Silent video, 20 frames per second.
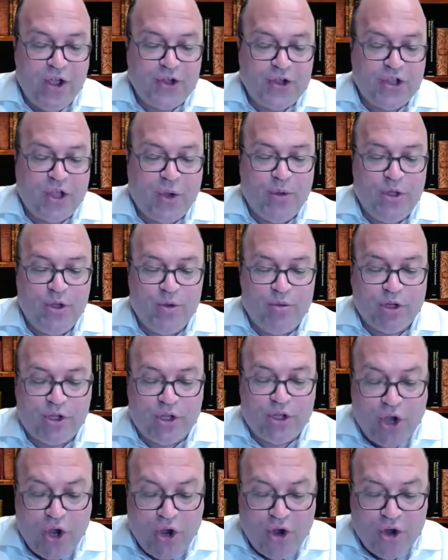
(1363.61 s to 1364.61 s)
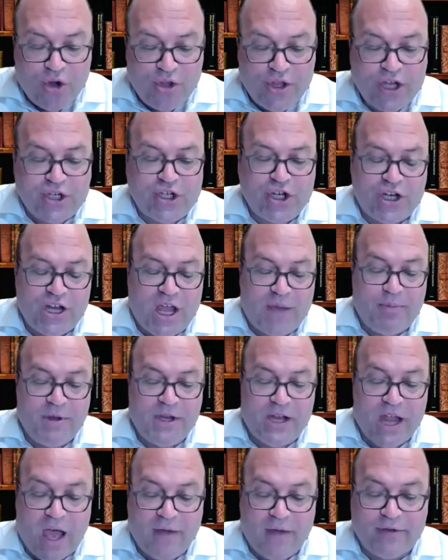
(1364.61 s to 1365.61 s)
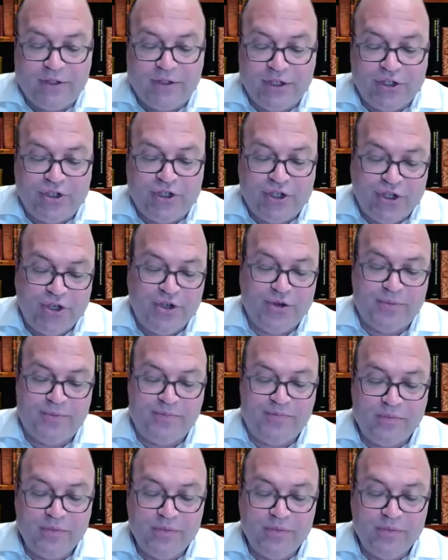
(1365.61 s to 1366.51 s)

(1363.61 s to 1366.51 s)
so that when you return, they shall not be novelties to you.